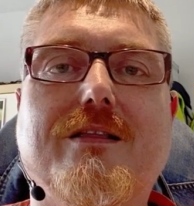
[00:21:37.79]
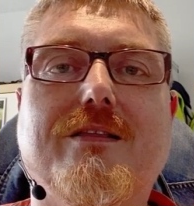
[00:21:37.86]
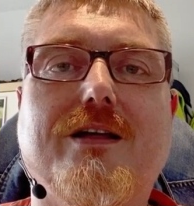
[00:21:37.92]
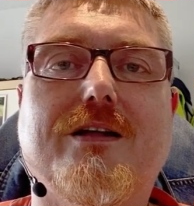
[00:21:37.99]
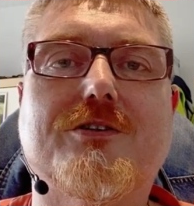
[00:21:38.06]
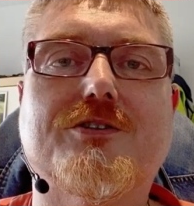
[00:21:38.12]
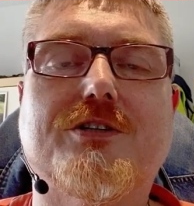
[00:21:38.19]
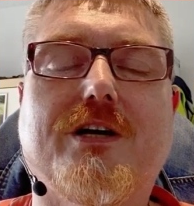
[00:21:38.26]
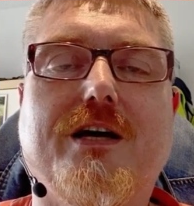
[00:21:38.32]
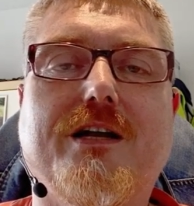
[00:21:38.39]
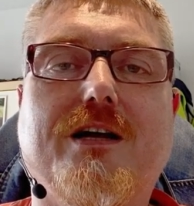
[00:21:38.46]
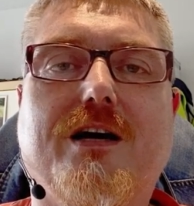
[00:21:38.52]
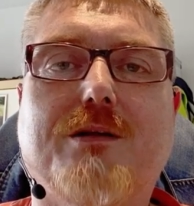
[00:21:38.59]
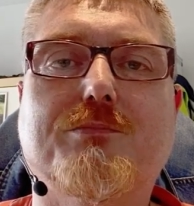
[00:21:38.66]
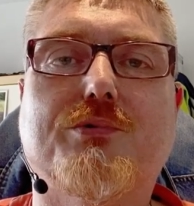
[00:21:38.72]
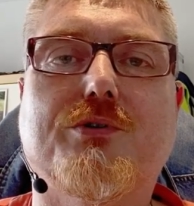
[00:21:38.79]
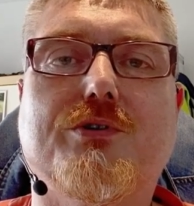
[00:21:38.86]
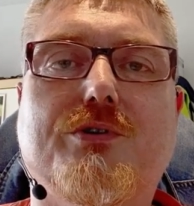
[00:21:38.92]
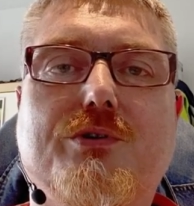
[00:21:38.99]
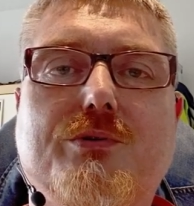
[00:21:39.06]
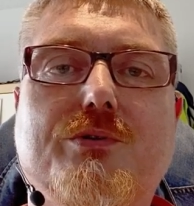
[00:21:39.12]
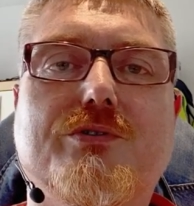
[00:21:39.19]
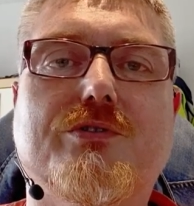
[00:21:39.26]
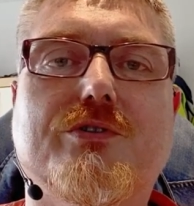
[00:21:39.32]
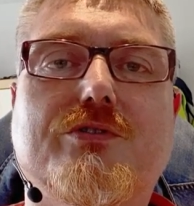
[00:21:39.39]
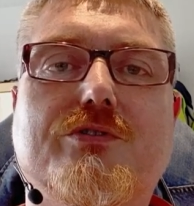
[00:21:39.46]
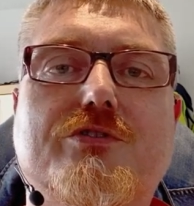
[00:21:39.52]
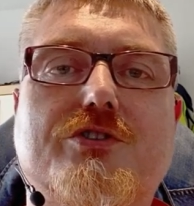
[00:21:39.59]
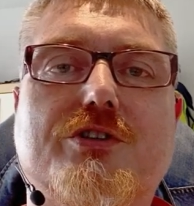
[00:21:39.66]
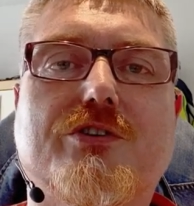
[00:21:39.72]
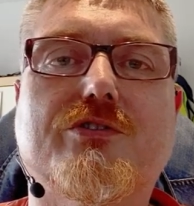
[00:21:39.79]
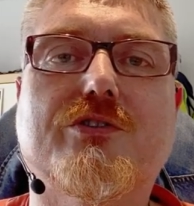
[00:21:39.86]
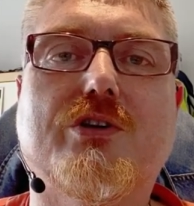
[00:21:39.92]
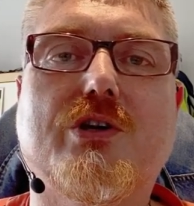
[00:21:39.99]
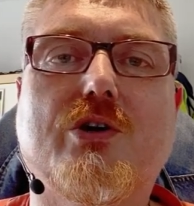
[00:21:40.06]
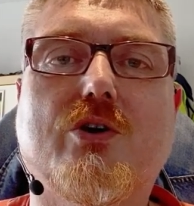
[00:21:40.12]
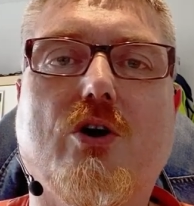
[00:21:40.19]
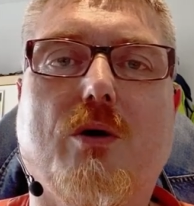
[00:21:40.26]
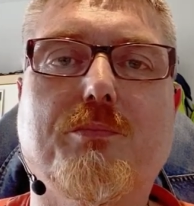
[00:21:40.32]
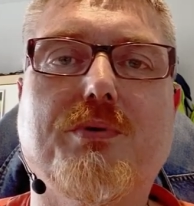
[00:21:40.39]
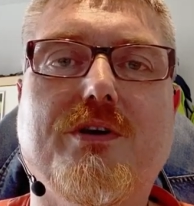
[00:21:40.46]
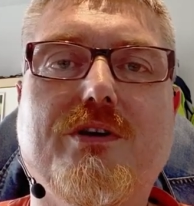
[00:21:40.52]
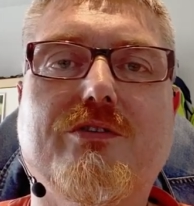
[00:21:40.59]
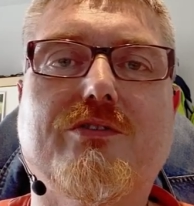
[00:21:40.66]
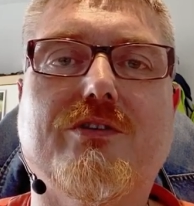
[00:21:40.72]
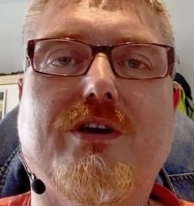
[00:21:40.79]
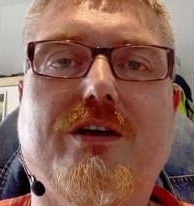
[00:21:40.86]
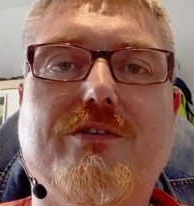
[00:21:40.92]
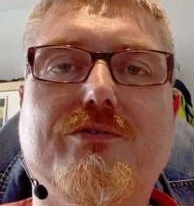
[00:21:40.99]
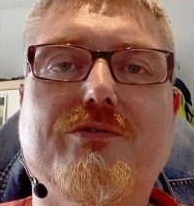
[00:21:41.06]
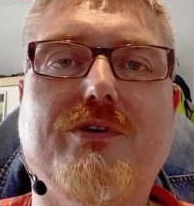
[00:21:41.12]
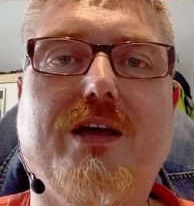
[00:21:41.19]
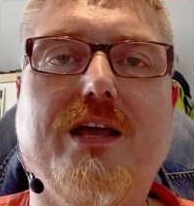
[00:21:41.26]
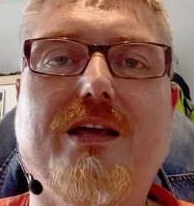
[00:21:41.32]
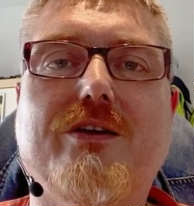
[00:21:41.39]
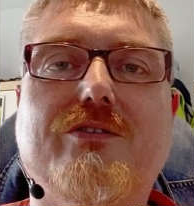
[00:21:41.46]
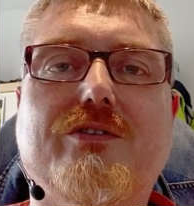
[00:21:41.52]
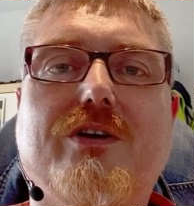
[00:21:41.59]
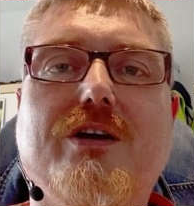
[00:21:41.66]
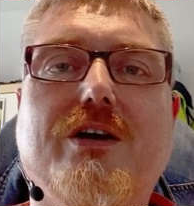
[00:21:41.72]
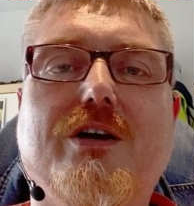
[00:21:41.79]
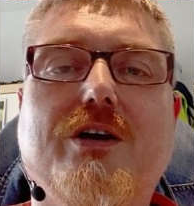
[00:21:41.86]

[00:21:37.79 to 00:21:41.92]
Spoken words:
that Steinhart produces just copies and fakes